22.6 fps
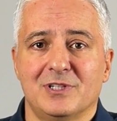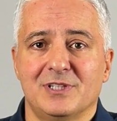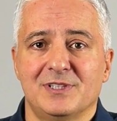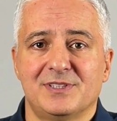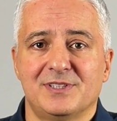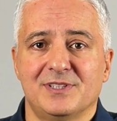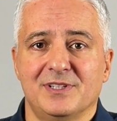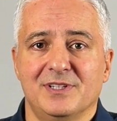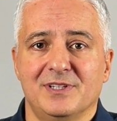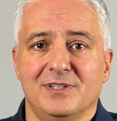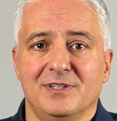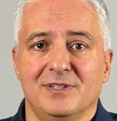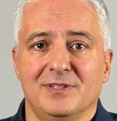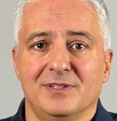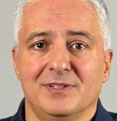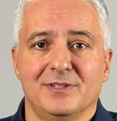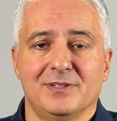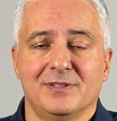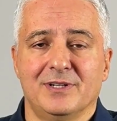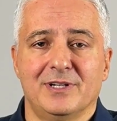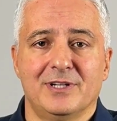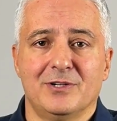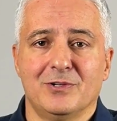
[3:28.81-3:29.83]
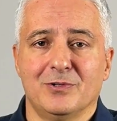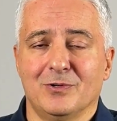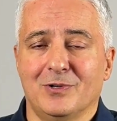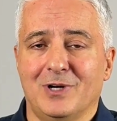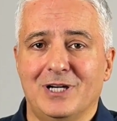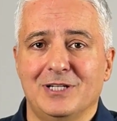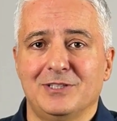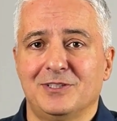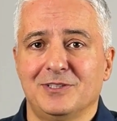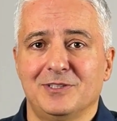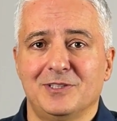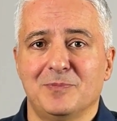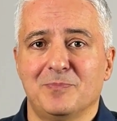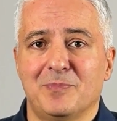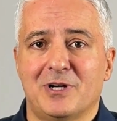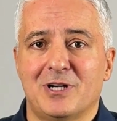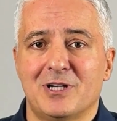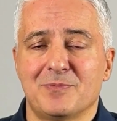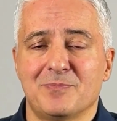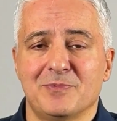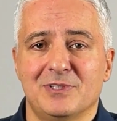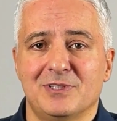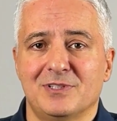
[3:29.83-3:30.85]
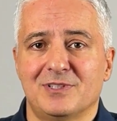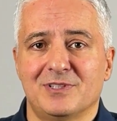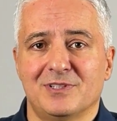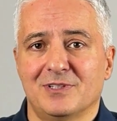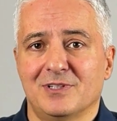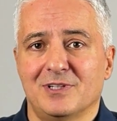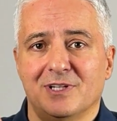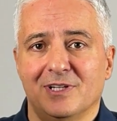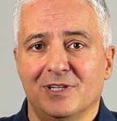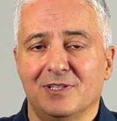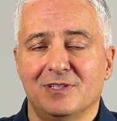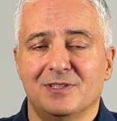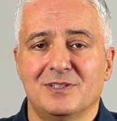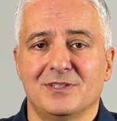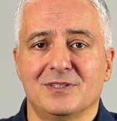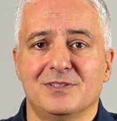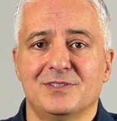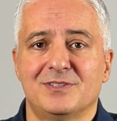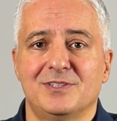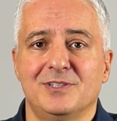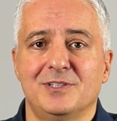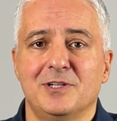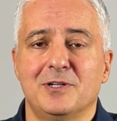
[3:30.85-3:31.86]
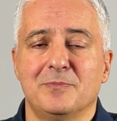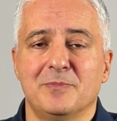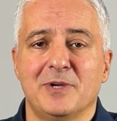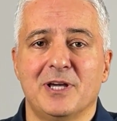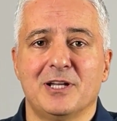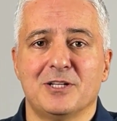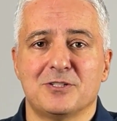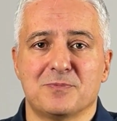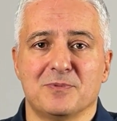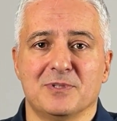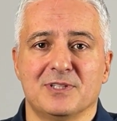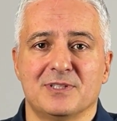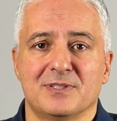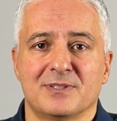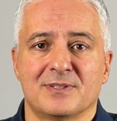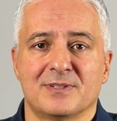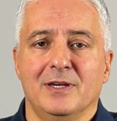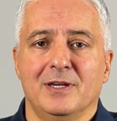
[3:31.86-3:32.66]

let's say, IT department and senior management.